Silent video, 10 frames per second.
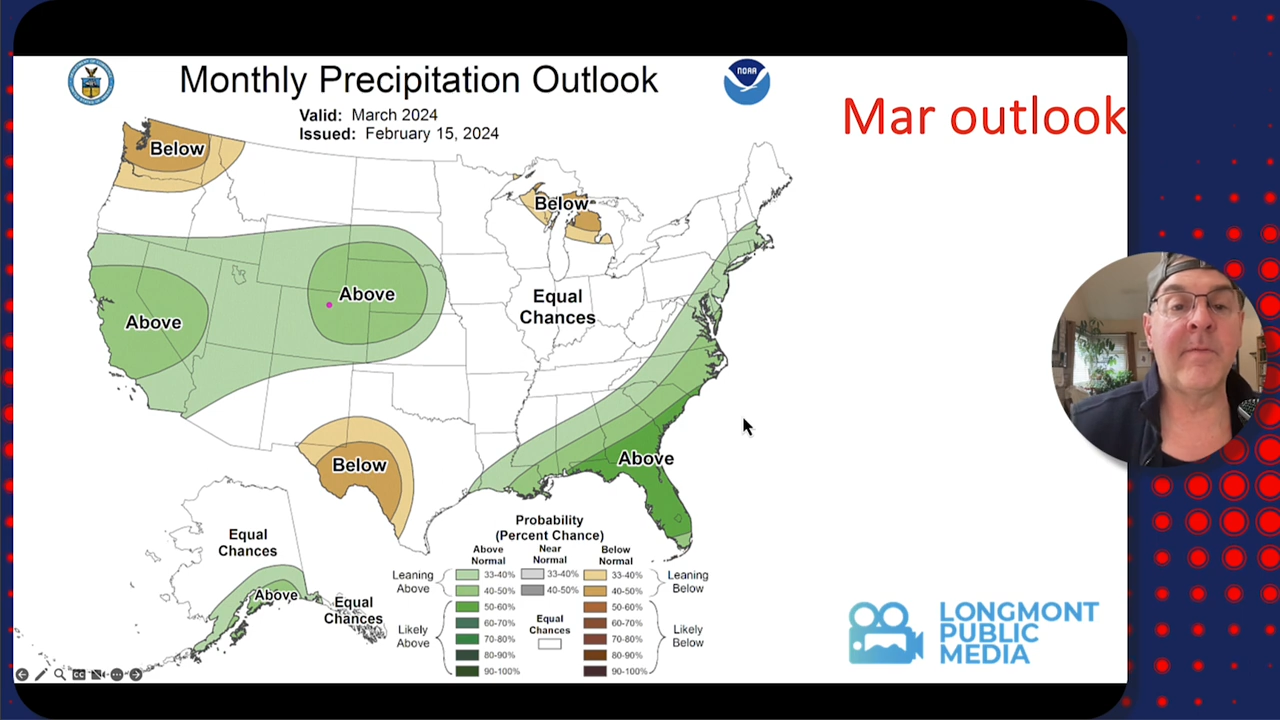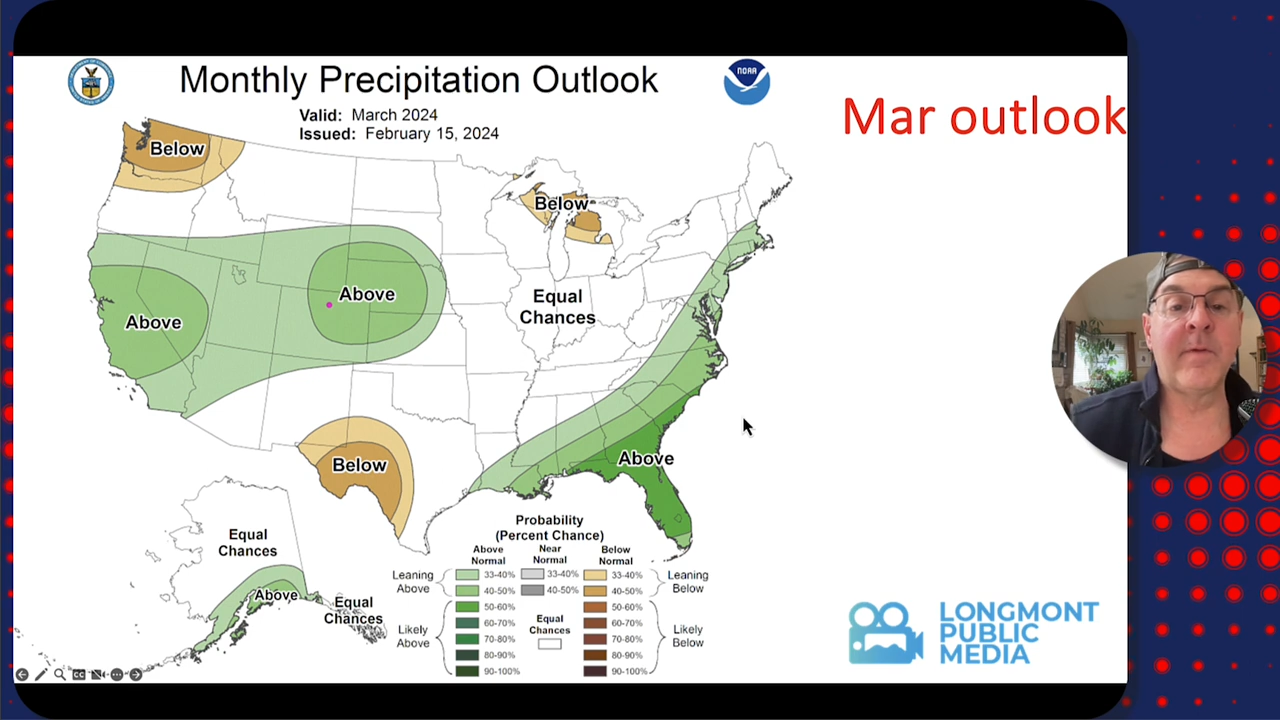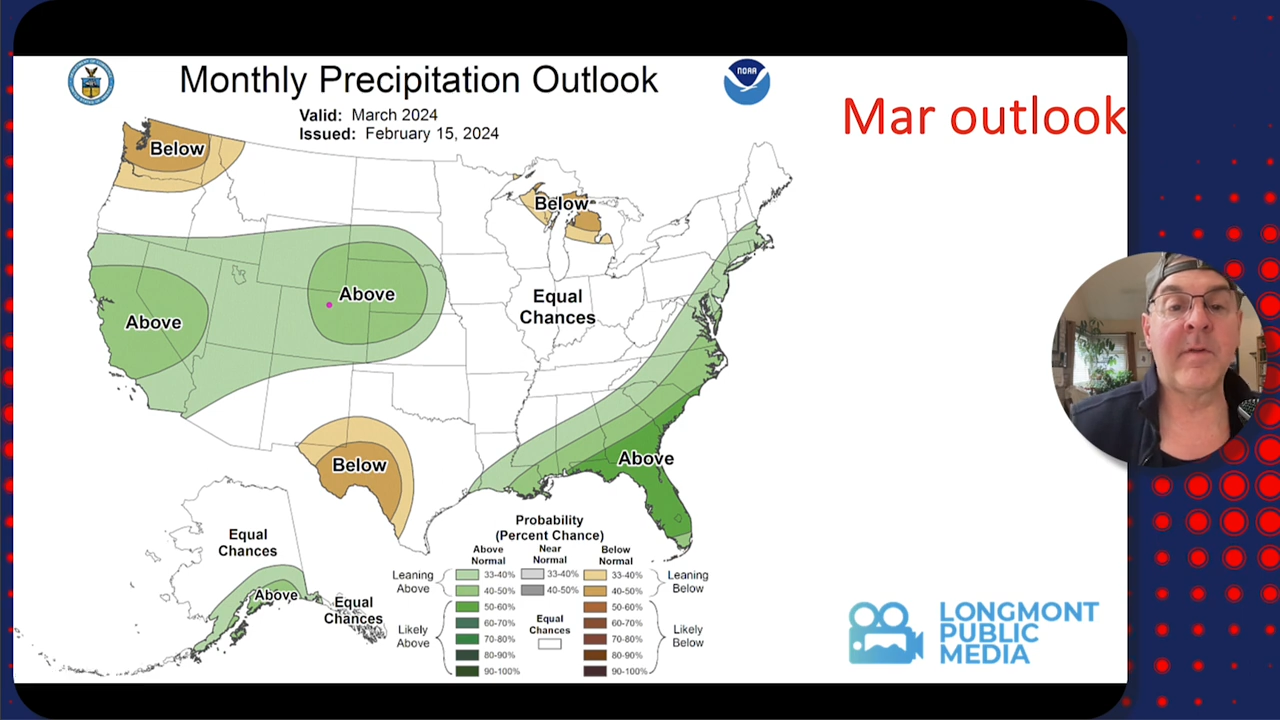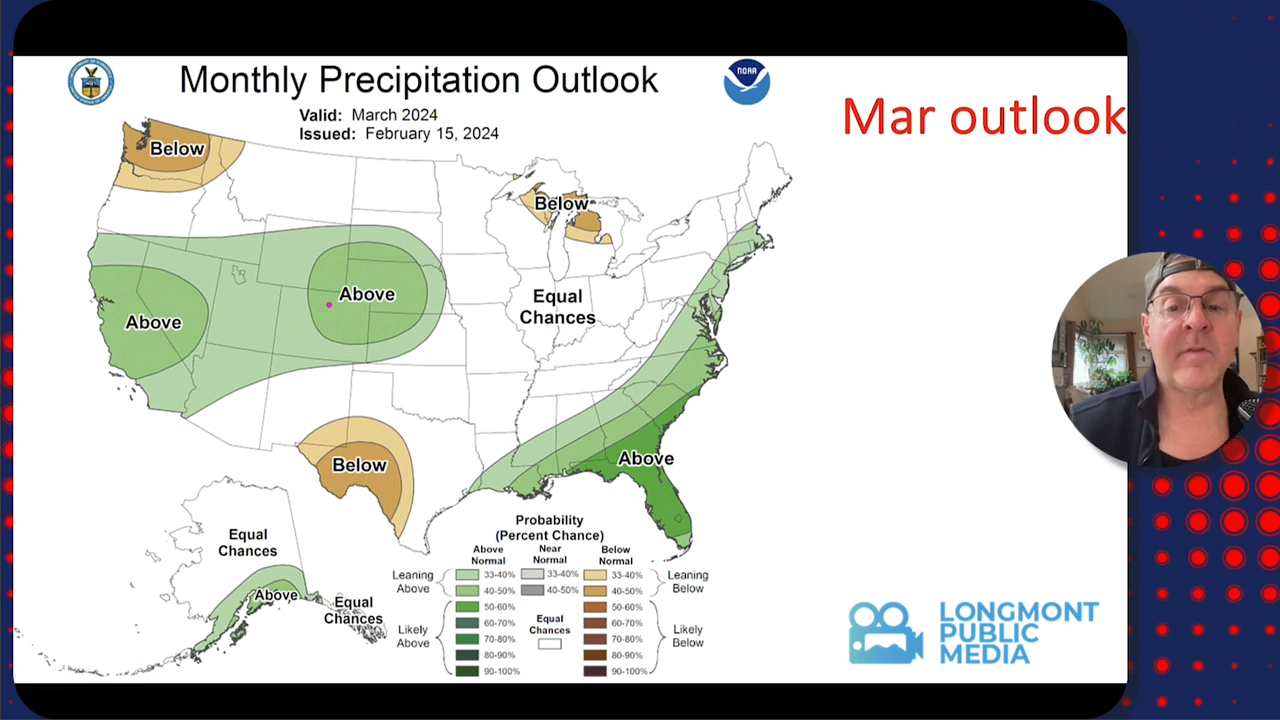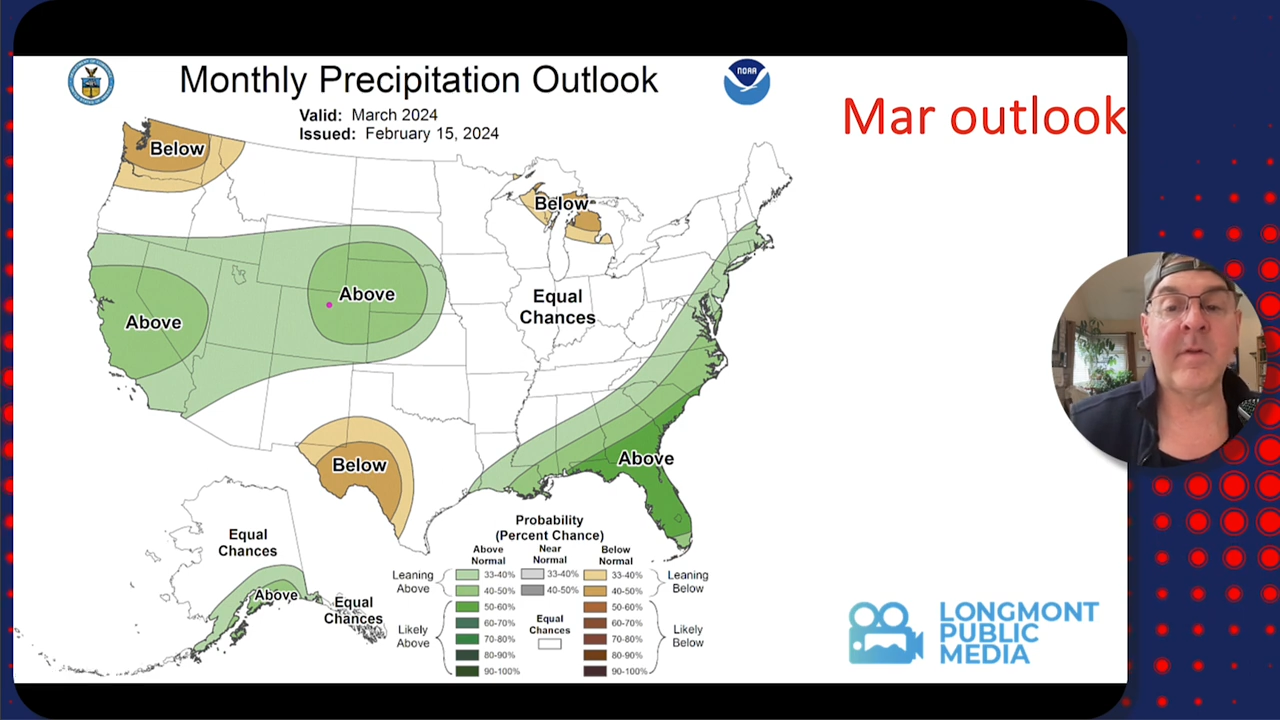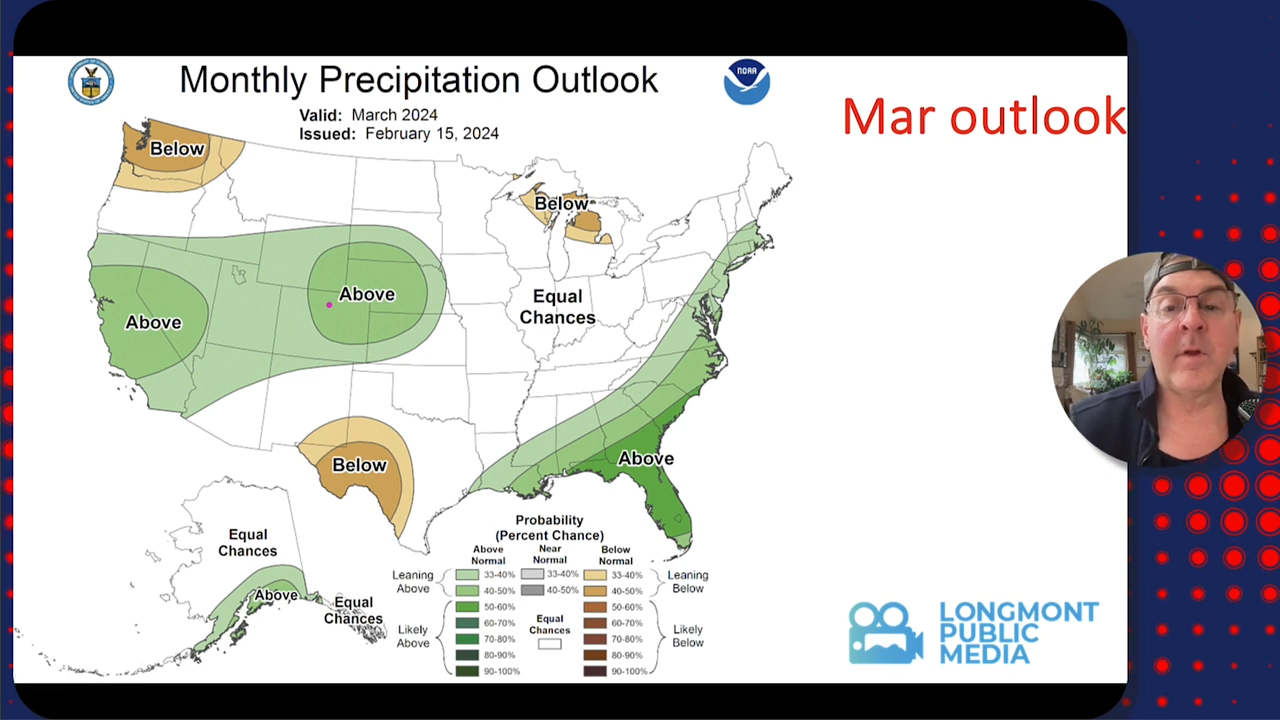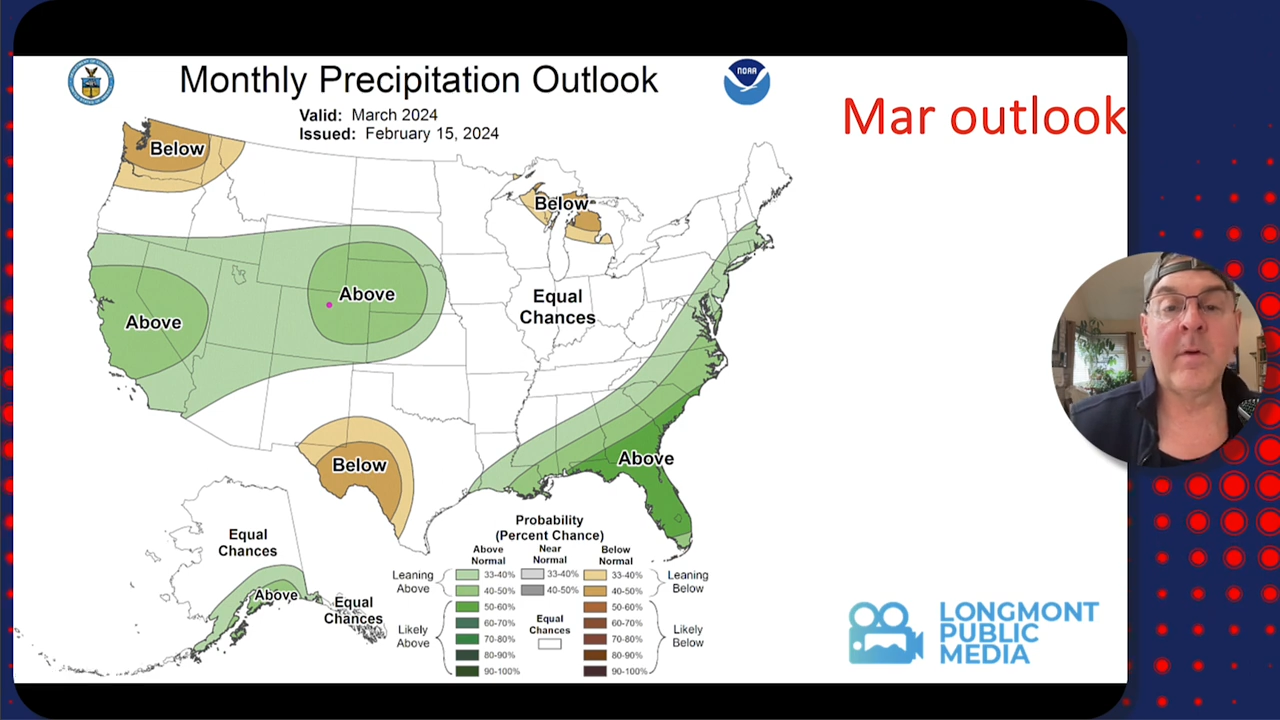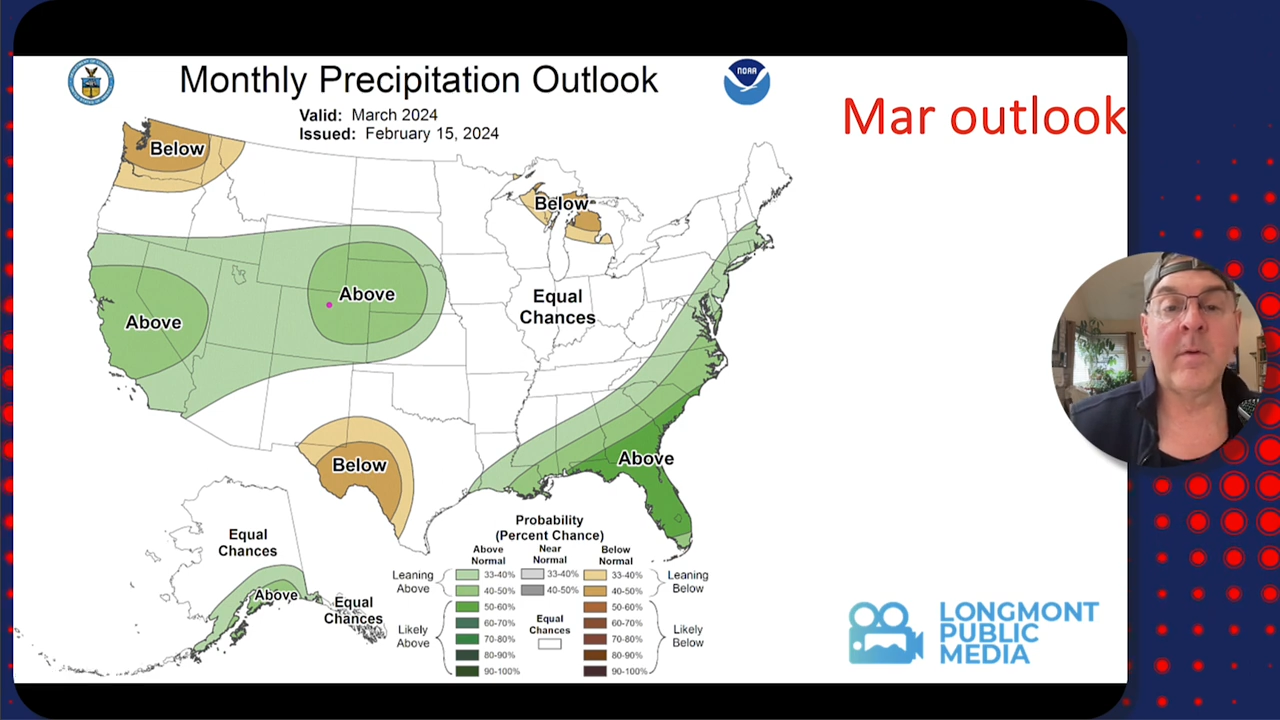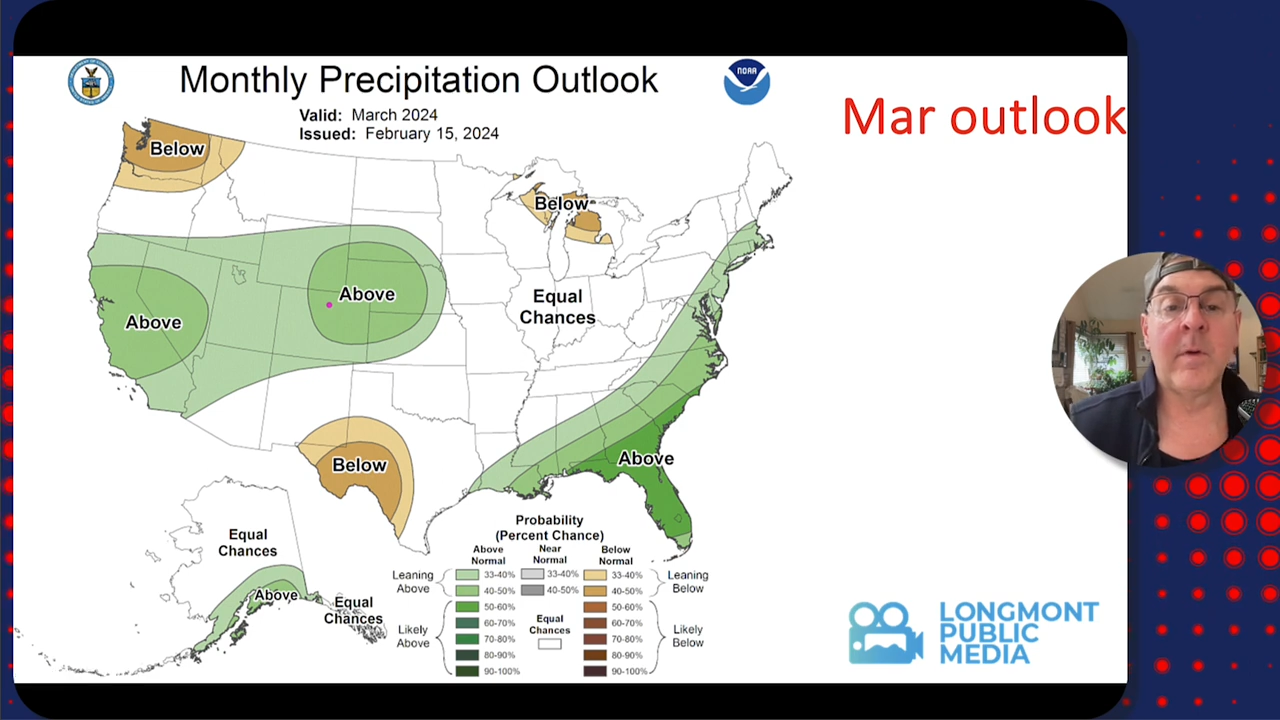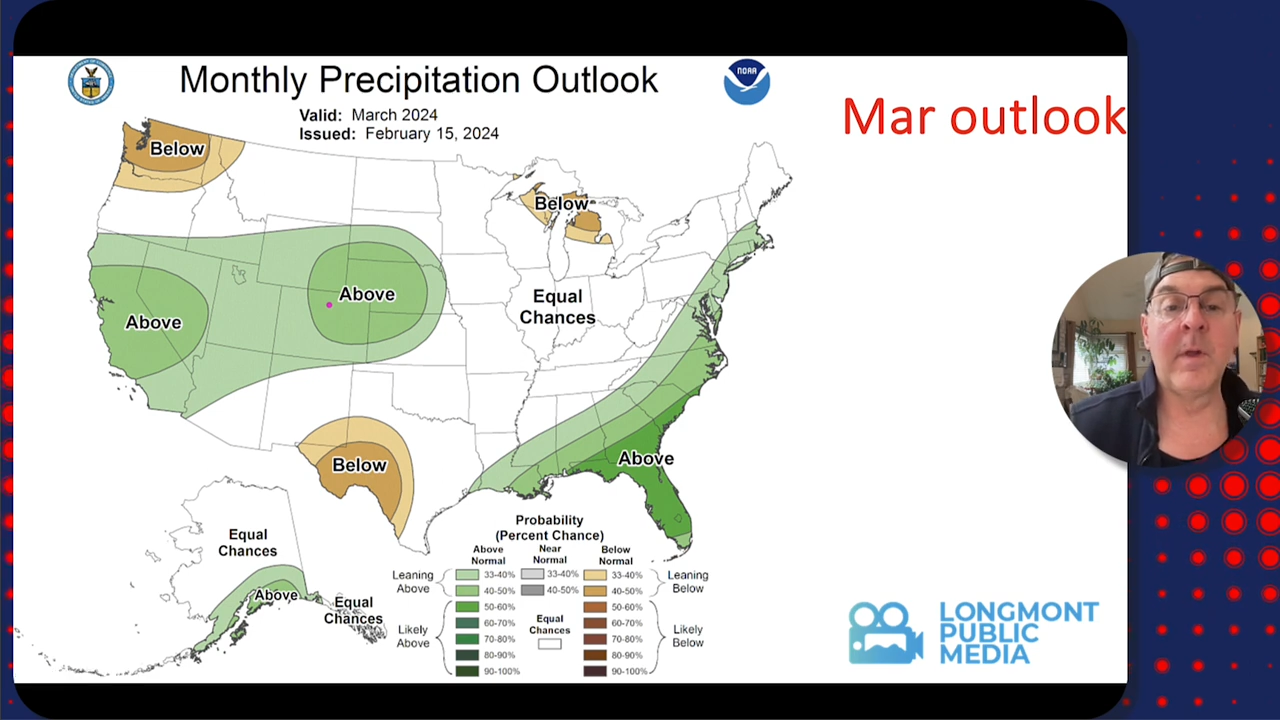foot of
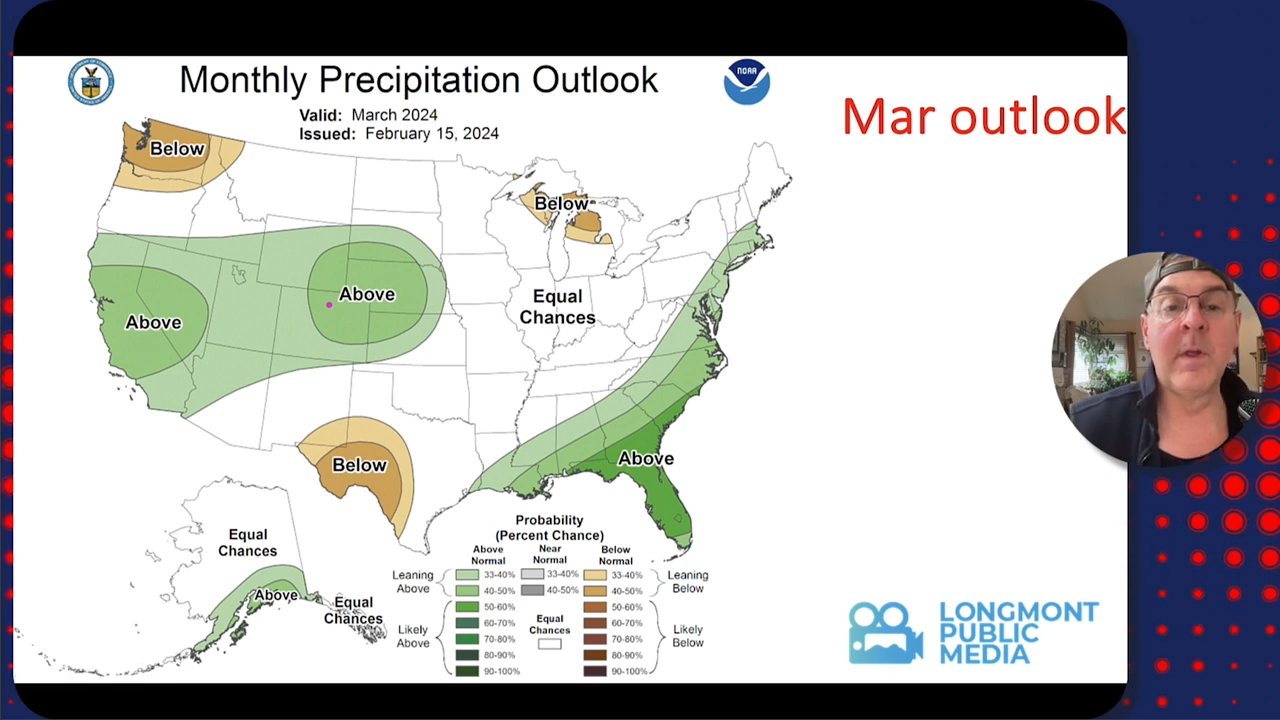snow